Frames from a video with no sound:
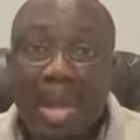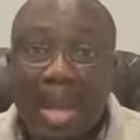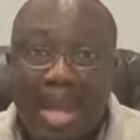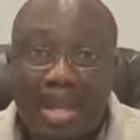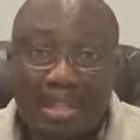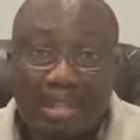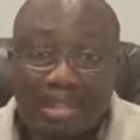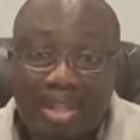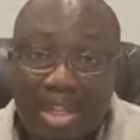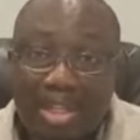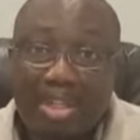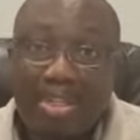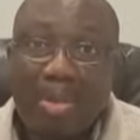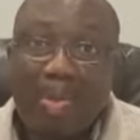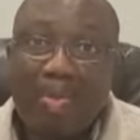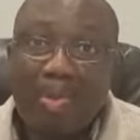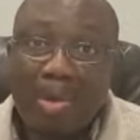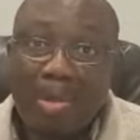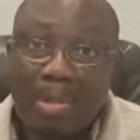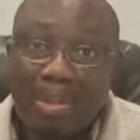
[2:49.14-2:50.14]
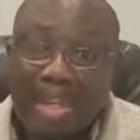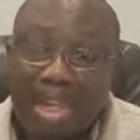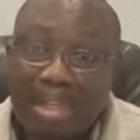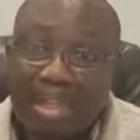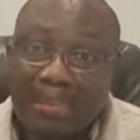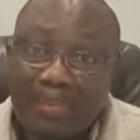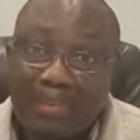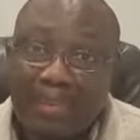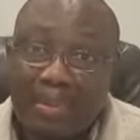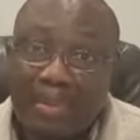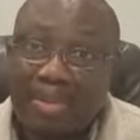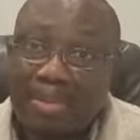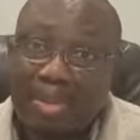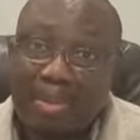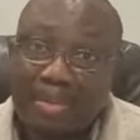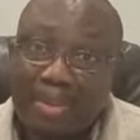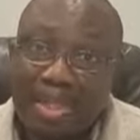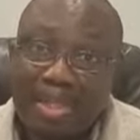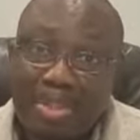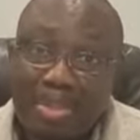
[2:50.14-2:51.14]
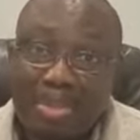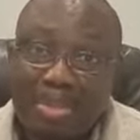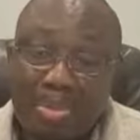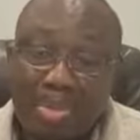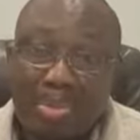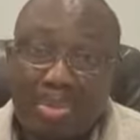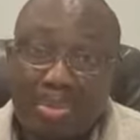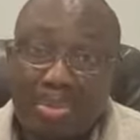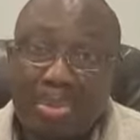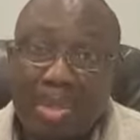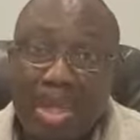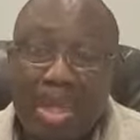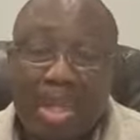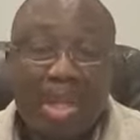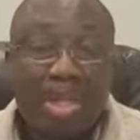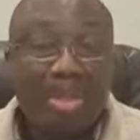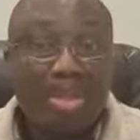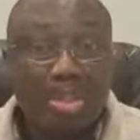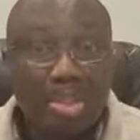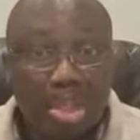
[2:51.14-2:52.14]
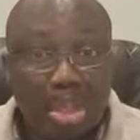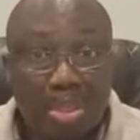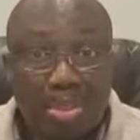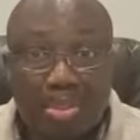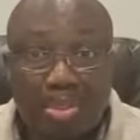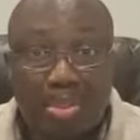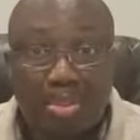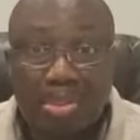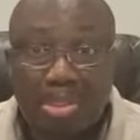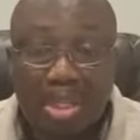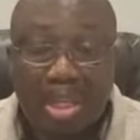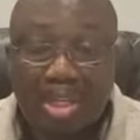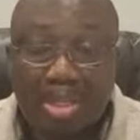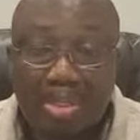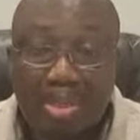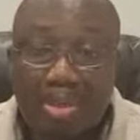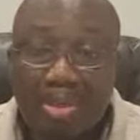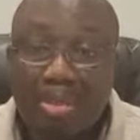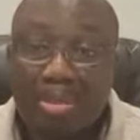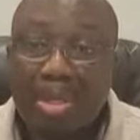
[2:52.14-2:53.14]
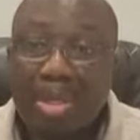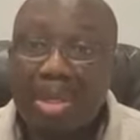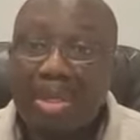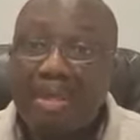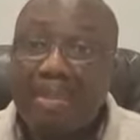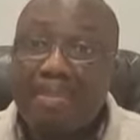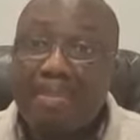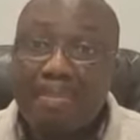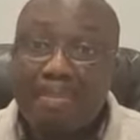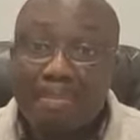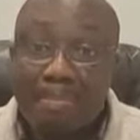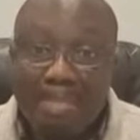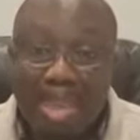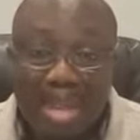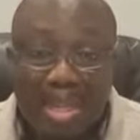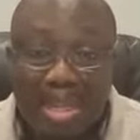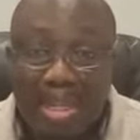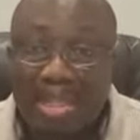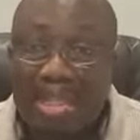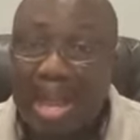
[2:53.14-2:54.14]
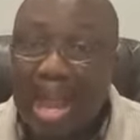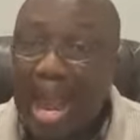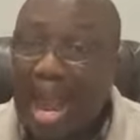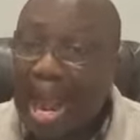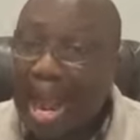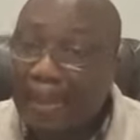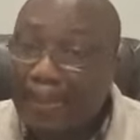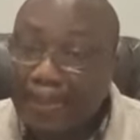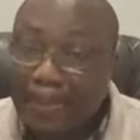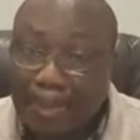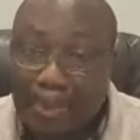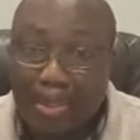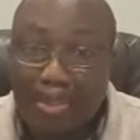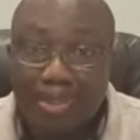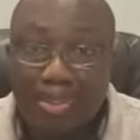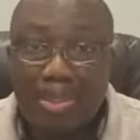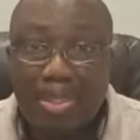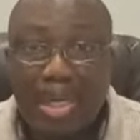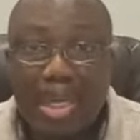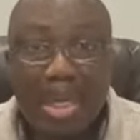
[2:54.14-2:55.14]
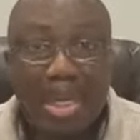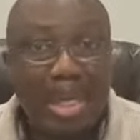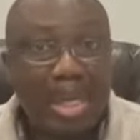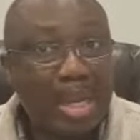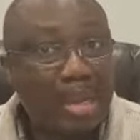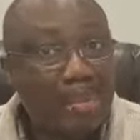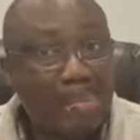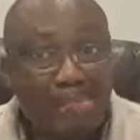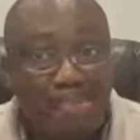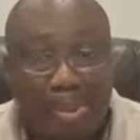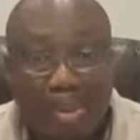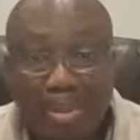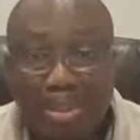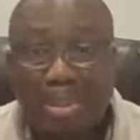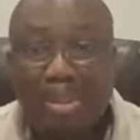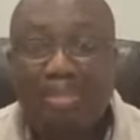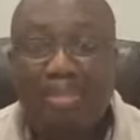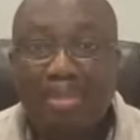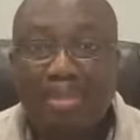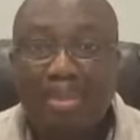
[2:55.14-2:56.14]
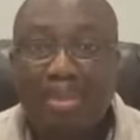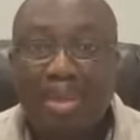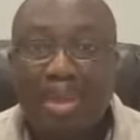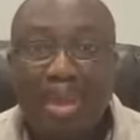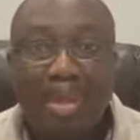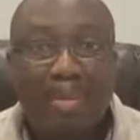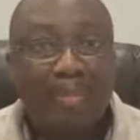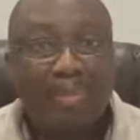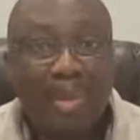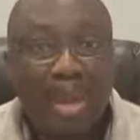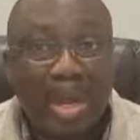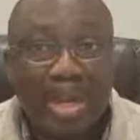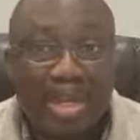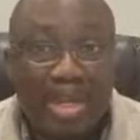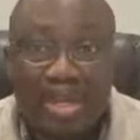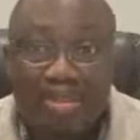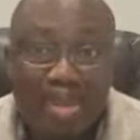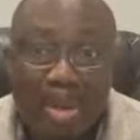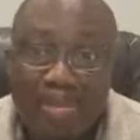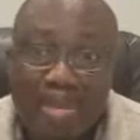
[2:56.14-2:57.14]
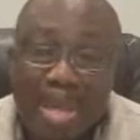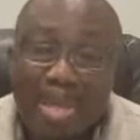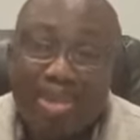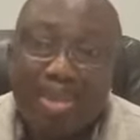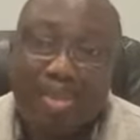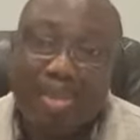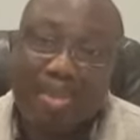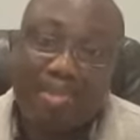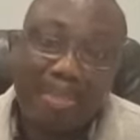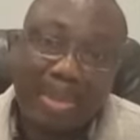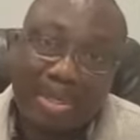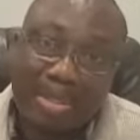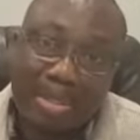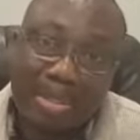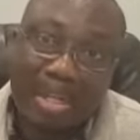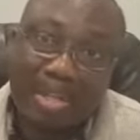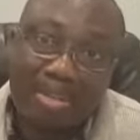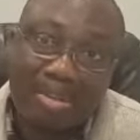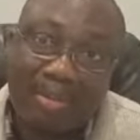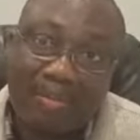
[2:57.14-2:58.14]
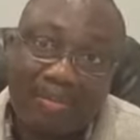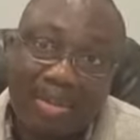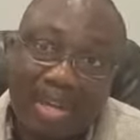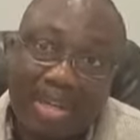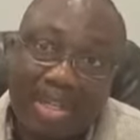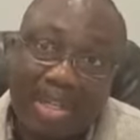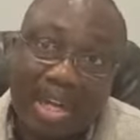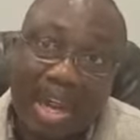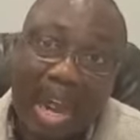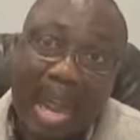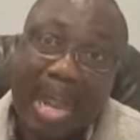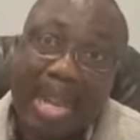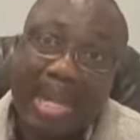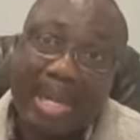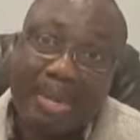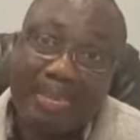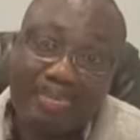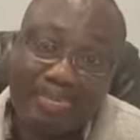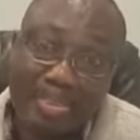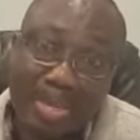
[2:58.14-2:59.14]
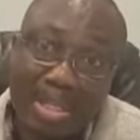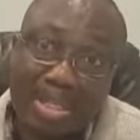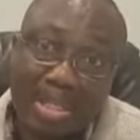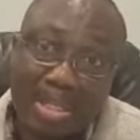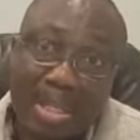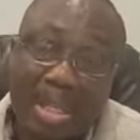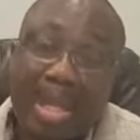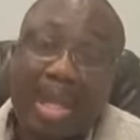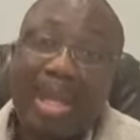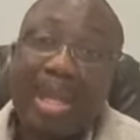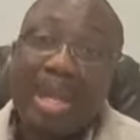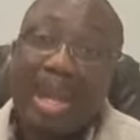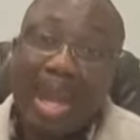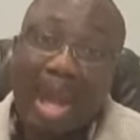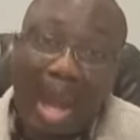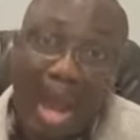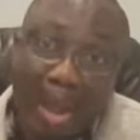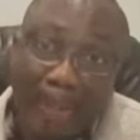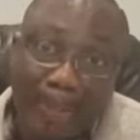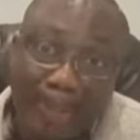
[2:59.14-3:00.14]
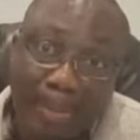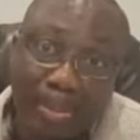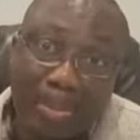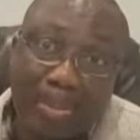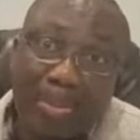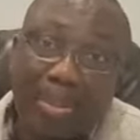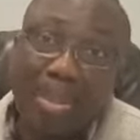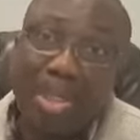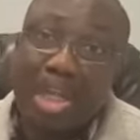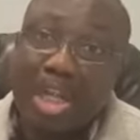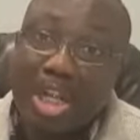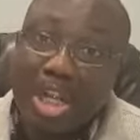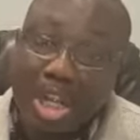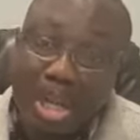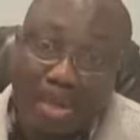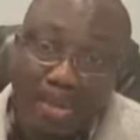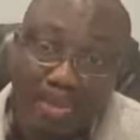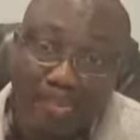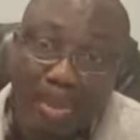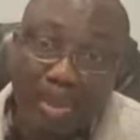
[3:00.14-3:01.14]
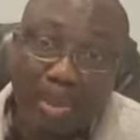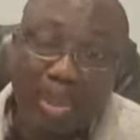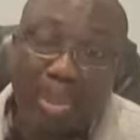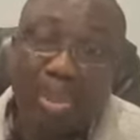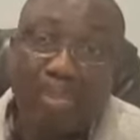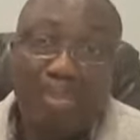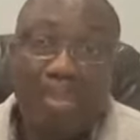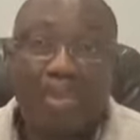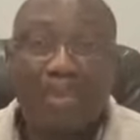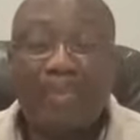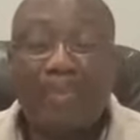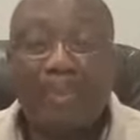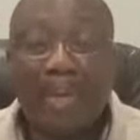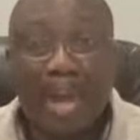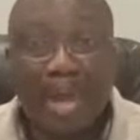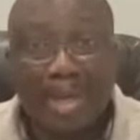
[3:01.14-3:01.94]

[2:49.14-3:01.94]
And section 134, subsection 2, these two sections make it absolutely impossible for an Igbo man to be president of Nigeria. I repeat, absolutely impossible for